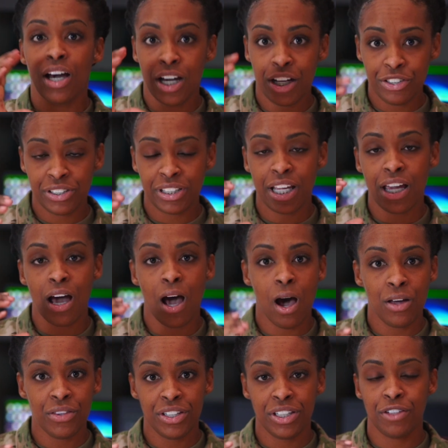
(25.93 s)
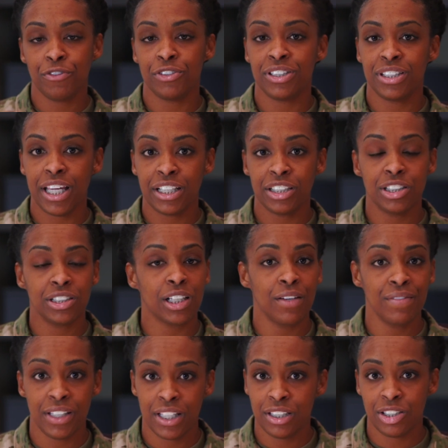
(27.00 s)
Understand all the different sections
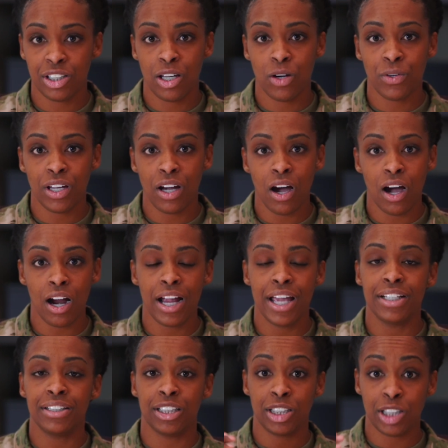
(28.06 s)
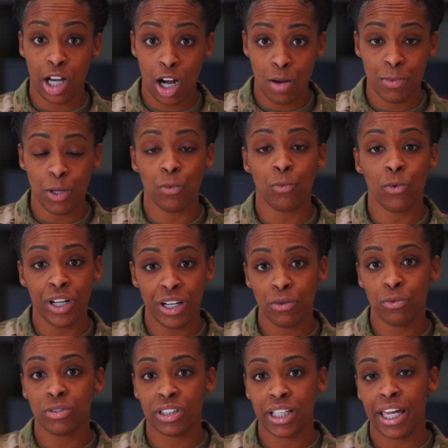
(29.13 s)
of the NCOER and determine what
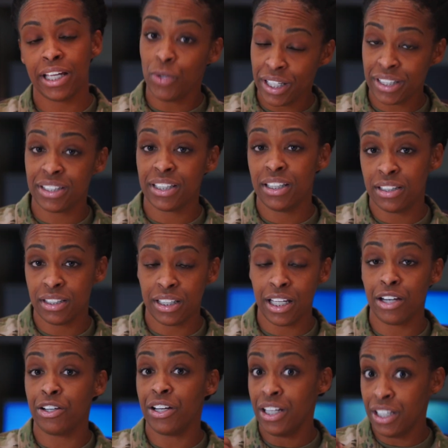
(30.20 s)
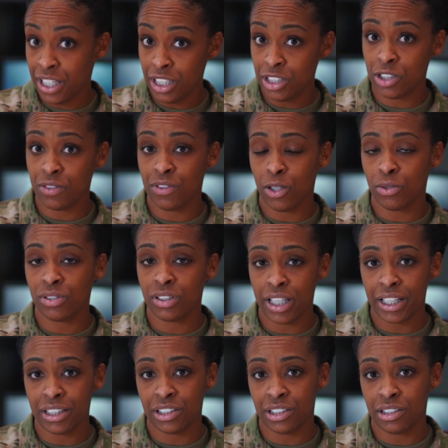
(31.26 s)
it will take to exceed the standard in each of those
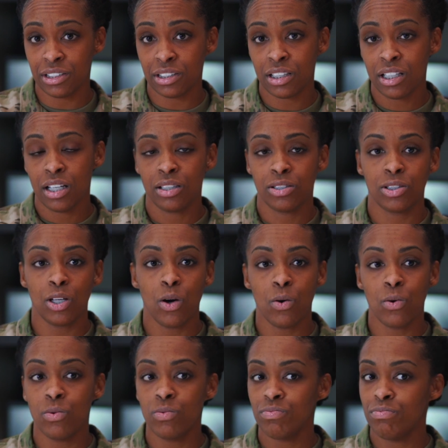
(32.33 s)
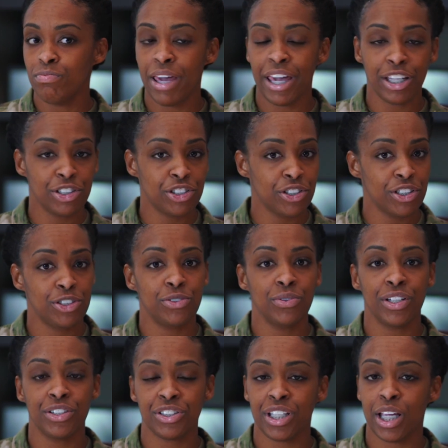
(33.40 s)
sections. So making sure that you
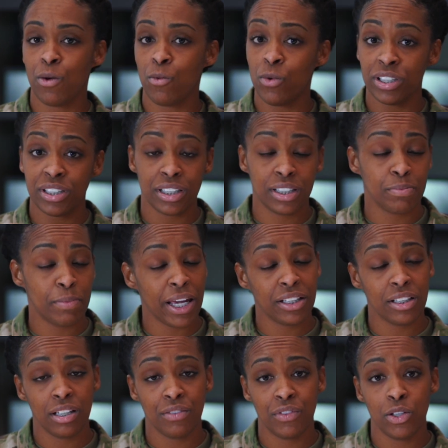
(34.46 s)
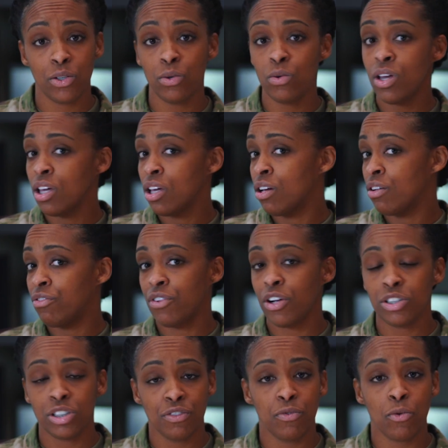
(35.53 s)
understand what's expected of you,
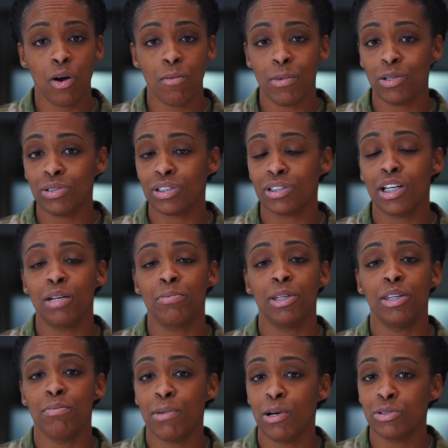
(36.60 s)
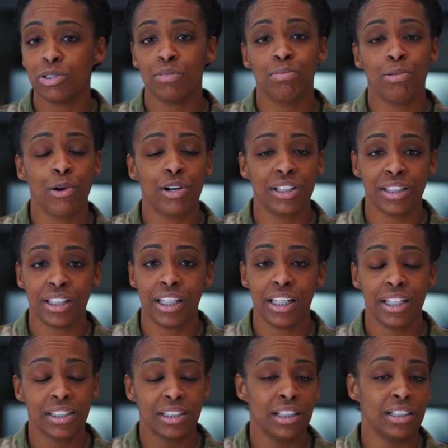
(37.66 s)
first and foremost, is going to be the most important
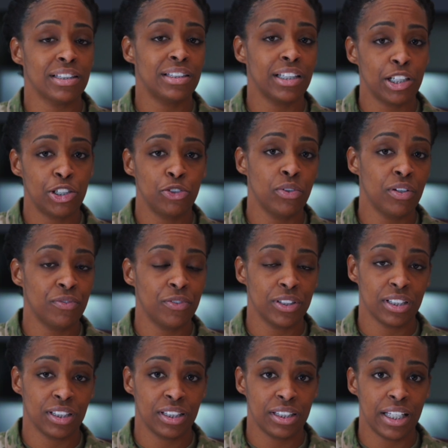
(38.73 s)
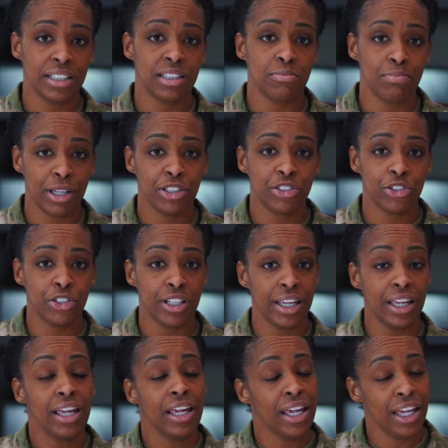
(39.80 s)
thing that's going to set you up for success and make sure
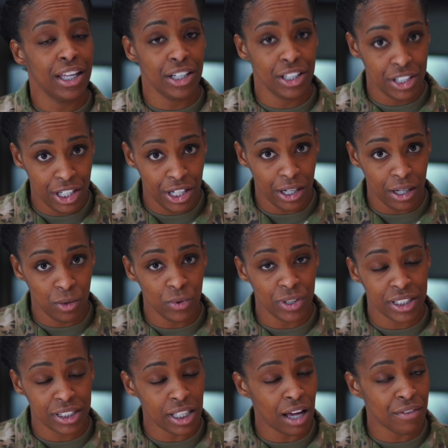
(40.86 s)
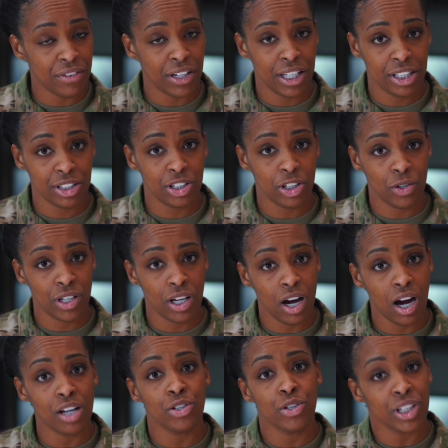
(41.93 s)
that in a year, when it's time for that
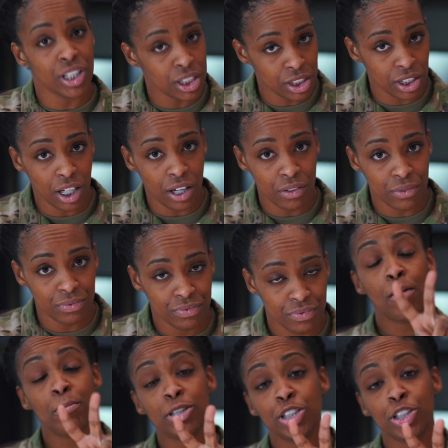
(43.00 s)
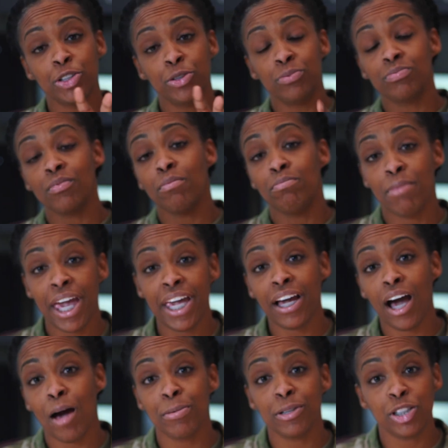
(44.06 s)
NCOER, you're good to go. Number 2,
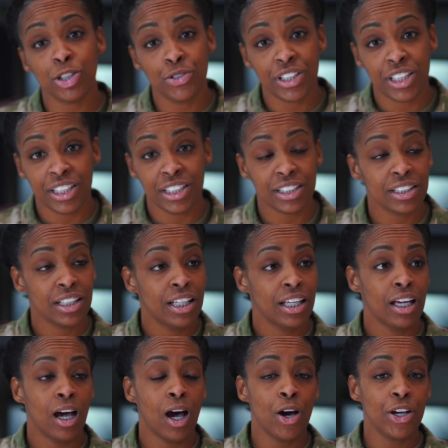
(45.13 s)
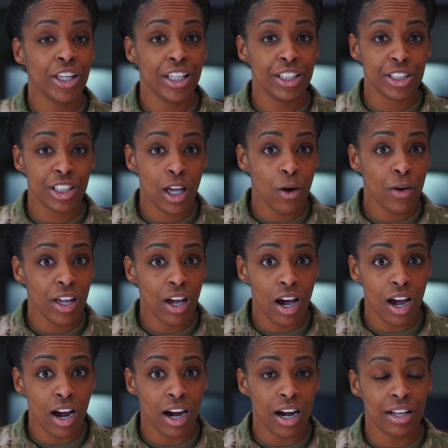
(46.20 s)
make opportunities. On your
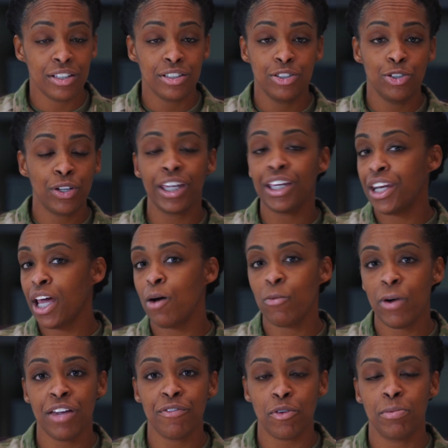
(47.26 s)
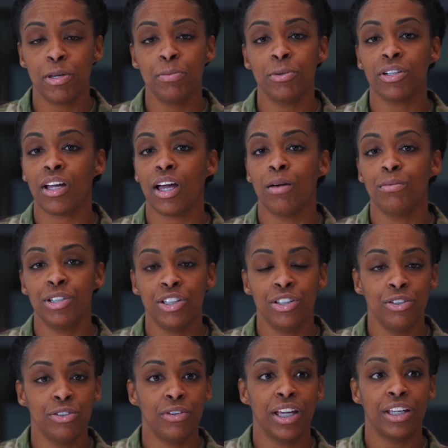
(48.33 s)
NCOER, you cannot wait for people to come to
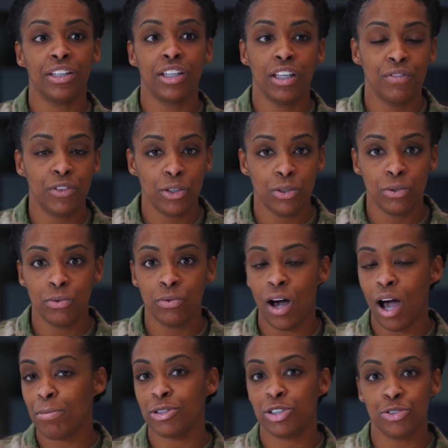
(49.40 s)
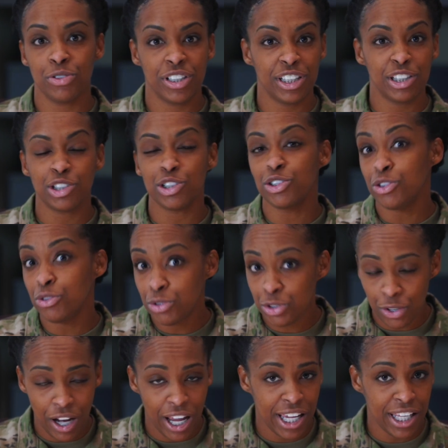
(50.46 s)
you and give you opportunities to do
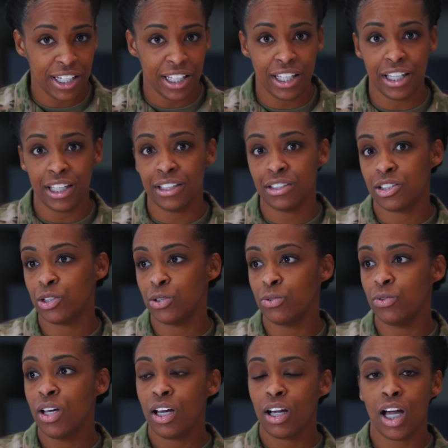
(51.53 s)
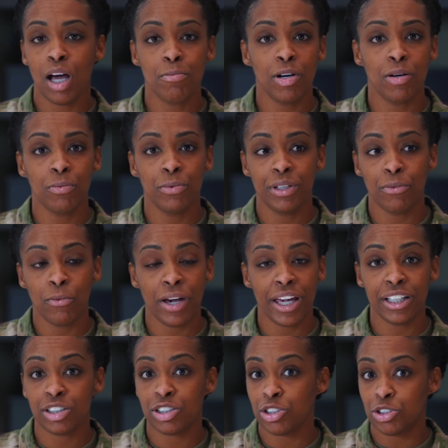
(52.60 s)
training and to come up with
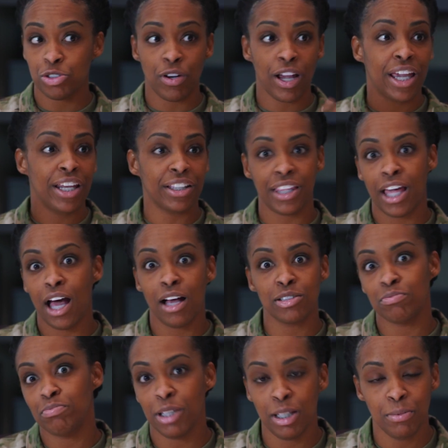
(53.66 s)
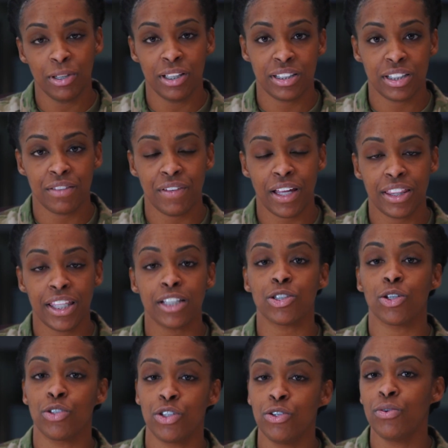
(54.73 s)
ways to train 1,000 people and stuff like that.
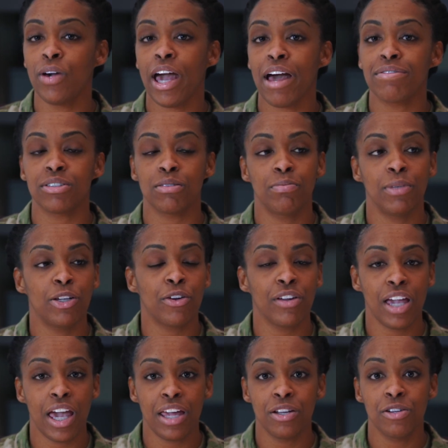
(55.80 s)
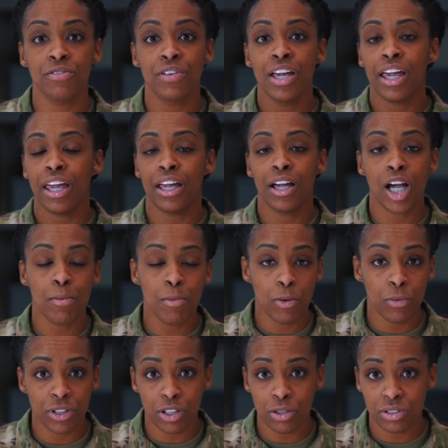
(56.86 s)
So you have to be creative and come
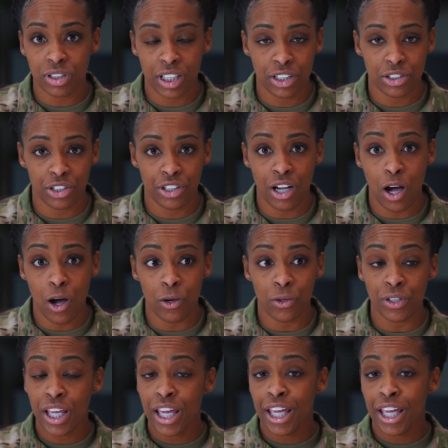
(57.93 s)
up with those things on your own.